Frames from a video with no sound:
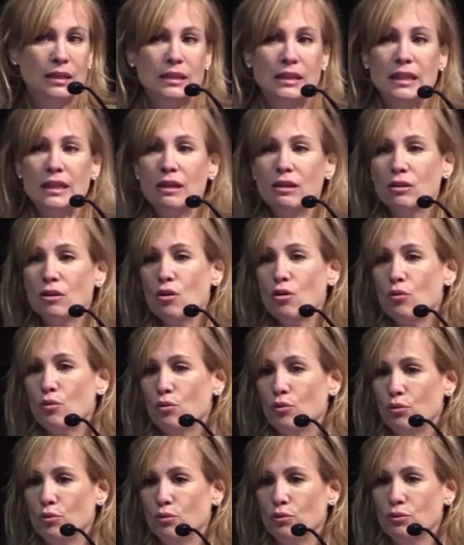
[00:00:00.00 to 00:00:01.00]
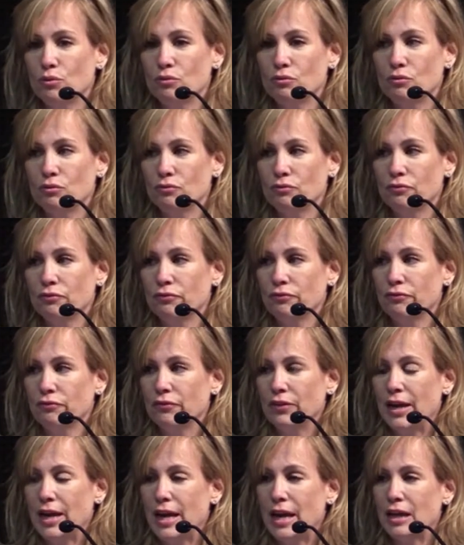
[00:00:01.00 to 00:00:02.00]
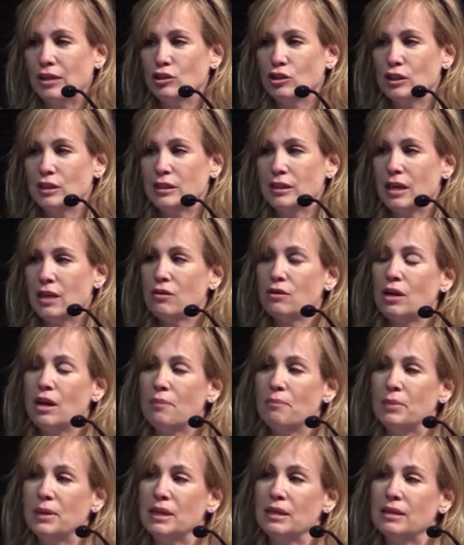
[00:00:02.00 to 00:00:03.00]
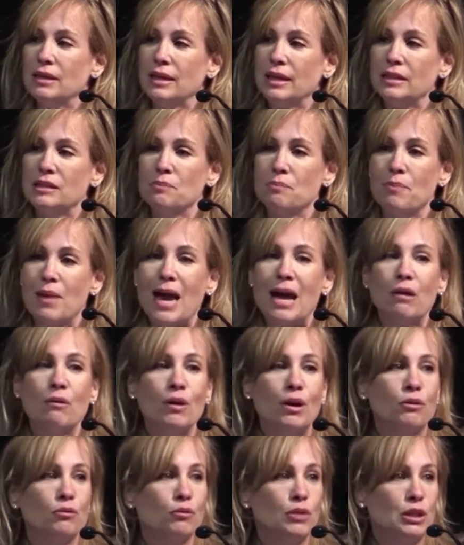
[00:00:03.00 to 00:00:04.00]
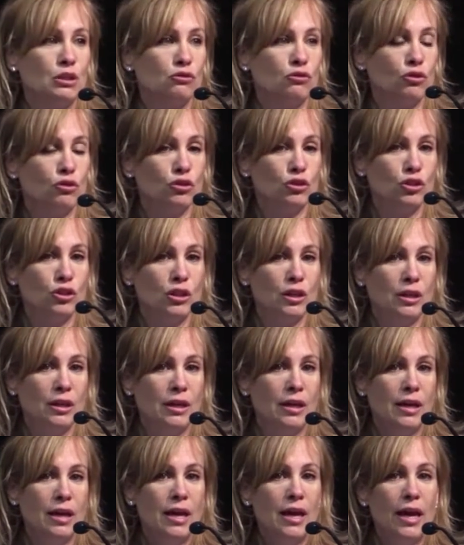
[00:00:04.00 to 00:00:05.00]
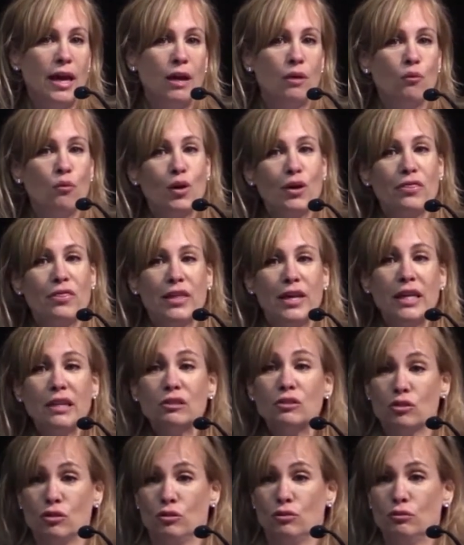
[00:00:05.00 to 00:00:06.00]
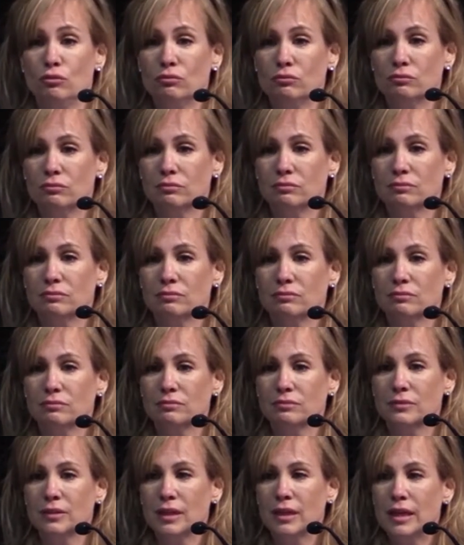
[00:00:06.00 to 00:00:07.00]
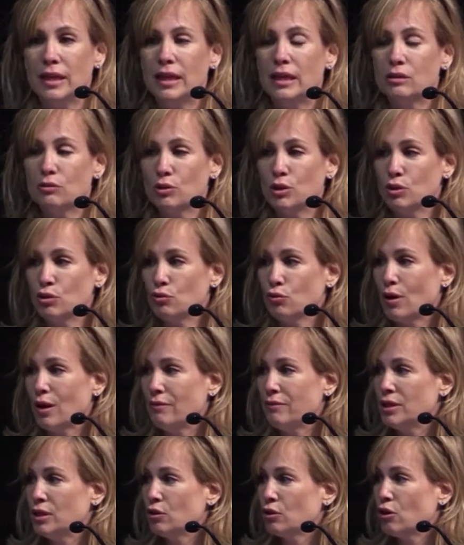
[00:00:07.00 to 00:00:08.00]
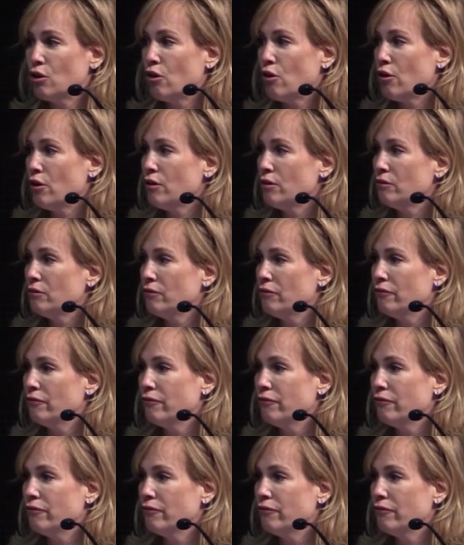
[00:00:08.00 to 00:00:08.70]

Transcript: TLO actually is another company that gets background research. And what they do is when you're driving your car,